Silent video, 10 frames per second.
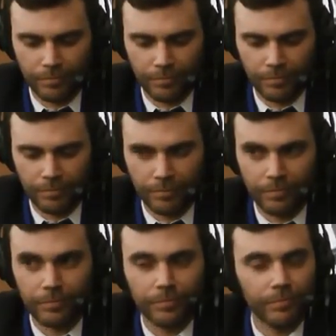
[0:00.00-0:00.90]

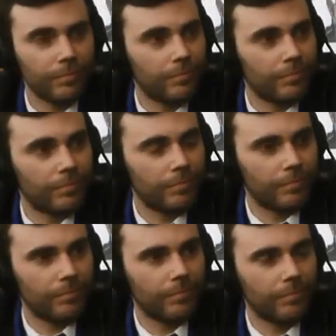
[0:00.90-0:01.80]

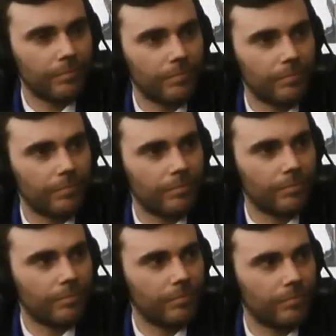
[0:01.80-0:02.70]

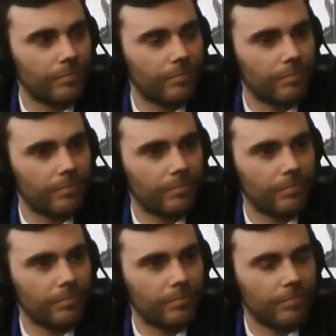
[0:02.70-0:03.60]

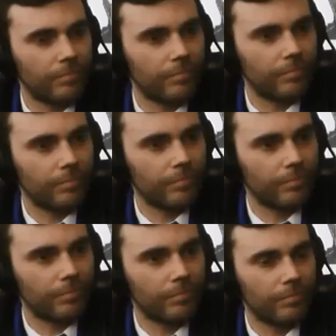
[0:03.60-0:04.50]

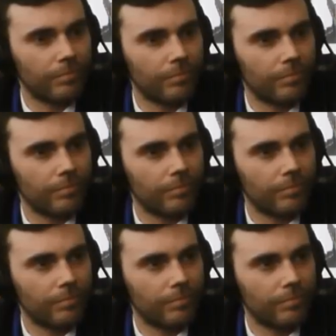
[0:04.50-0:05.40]

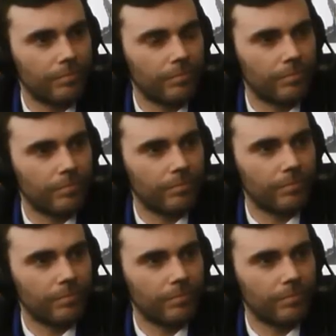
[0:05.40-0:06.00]
[no speech]